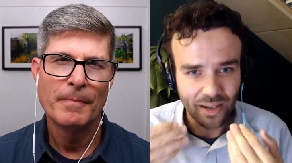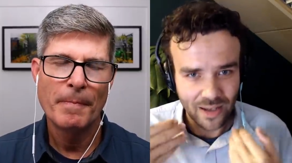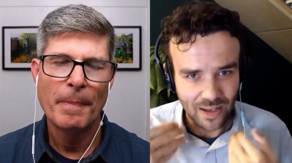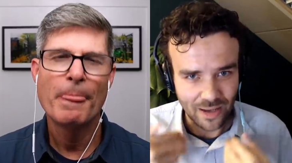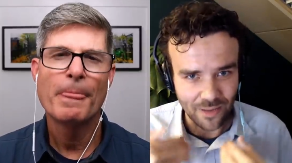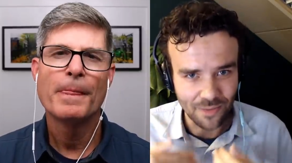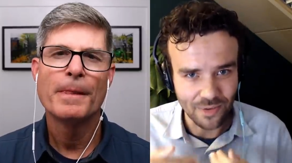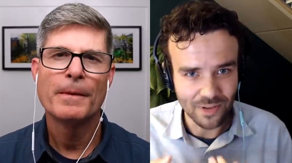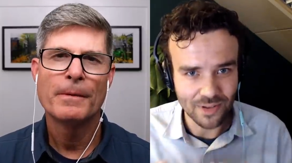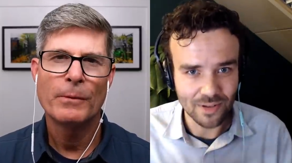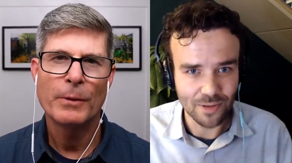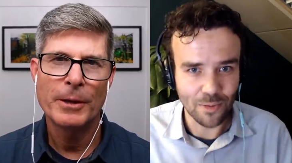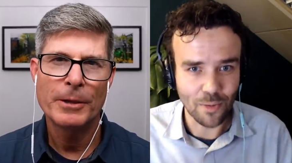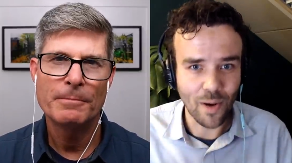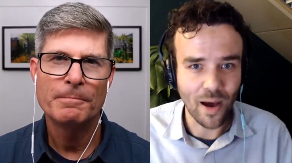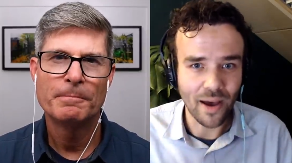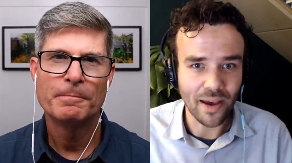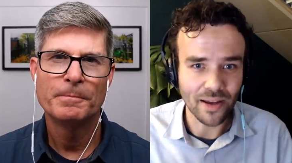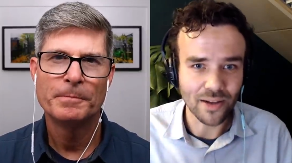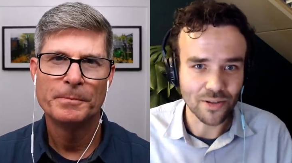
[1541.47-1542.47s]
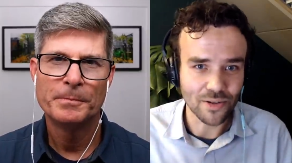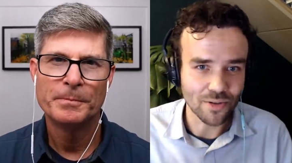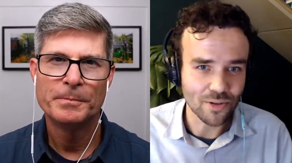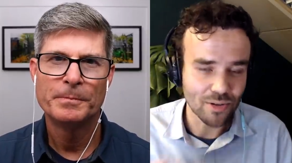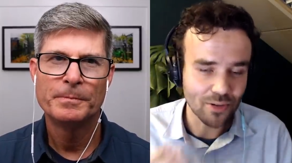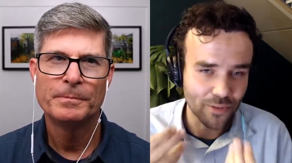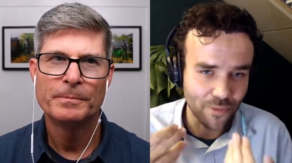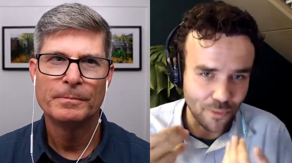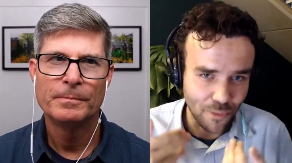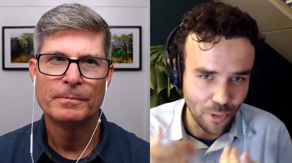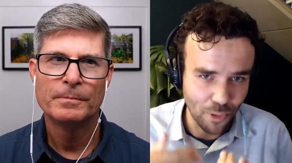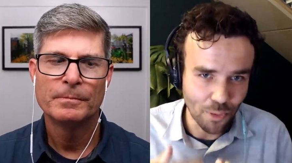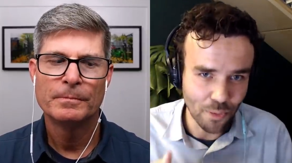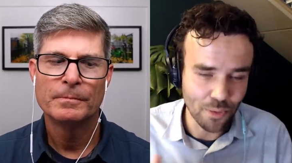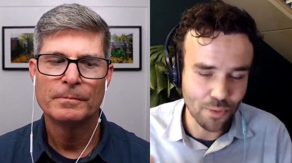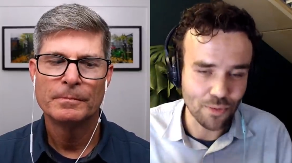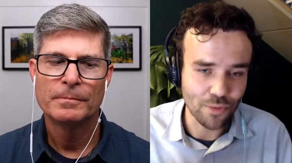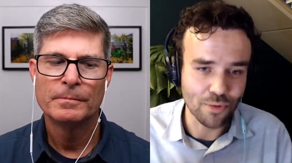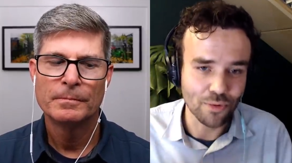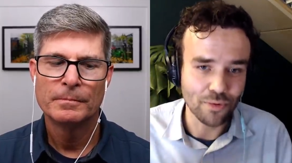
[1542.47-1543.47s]
Speaker 1: If it's right. quiet, you just flow
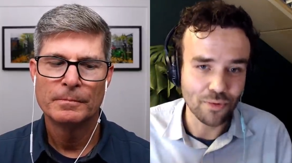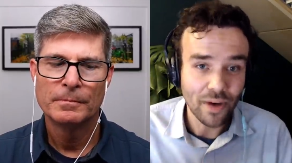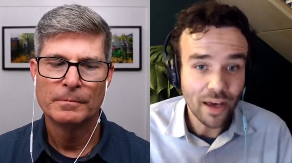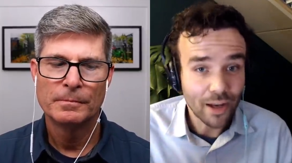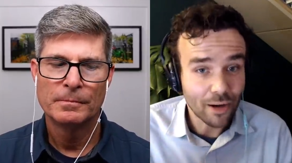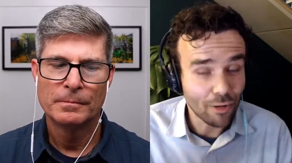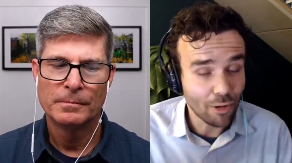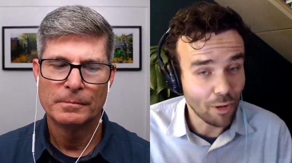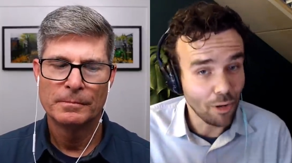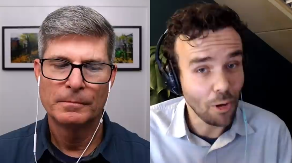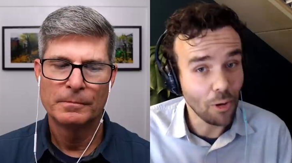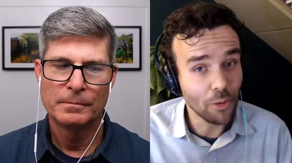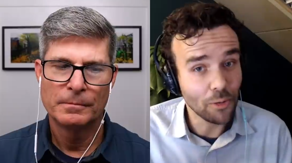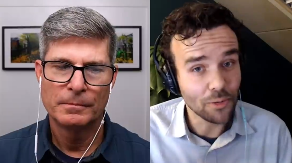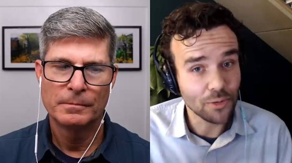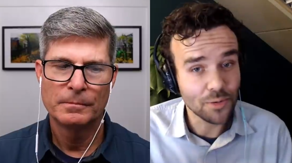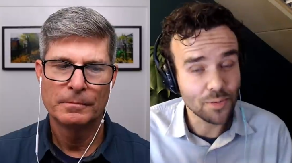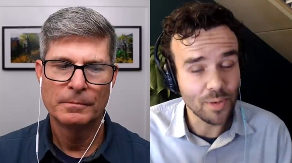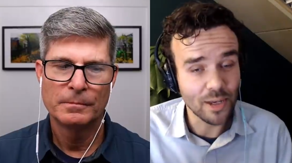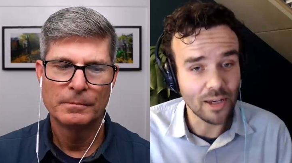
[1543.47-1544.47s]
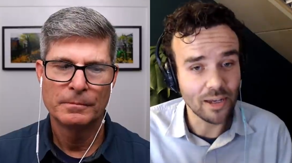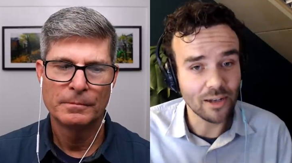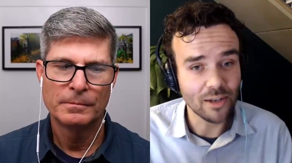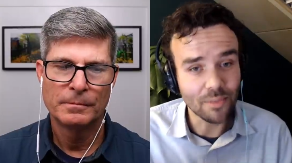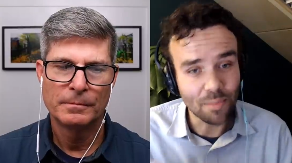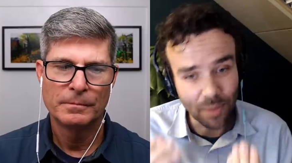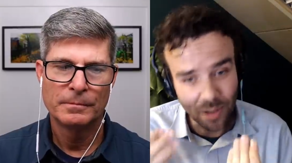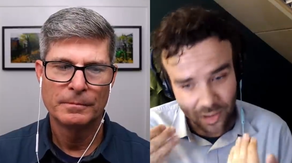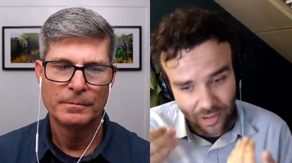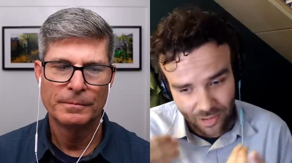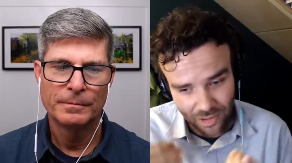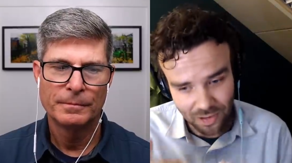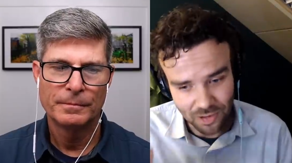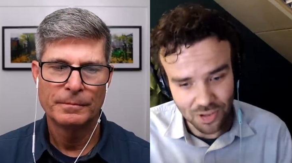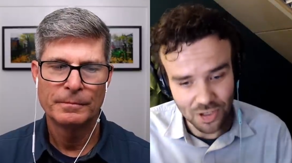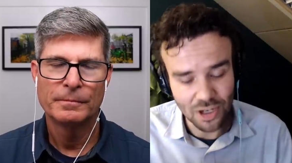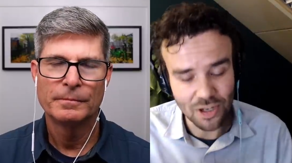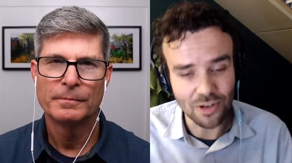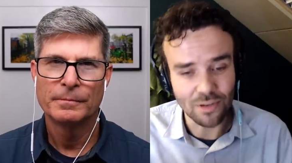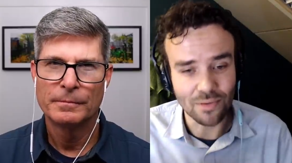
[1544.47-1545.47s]
through at a low speed but
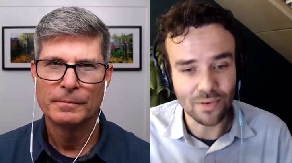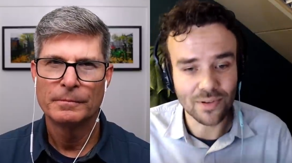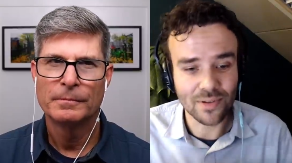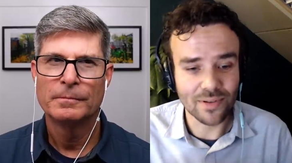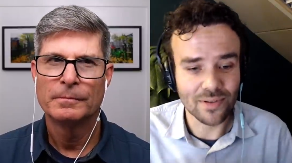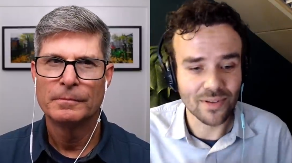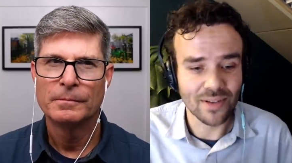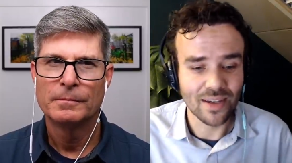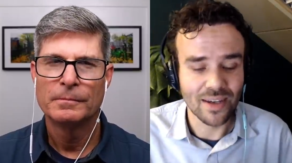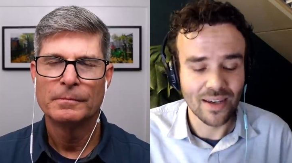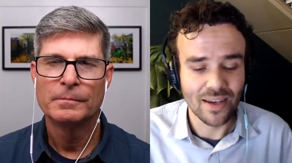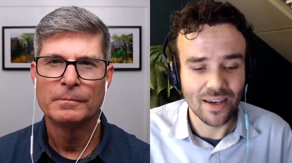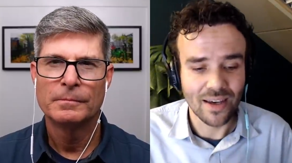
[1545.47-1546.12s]
continuous.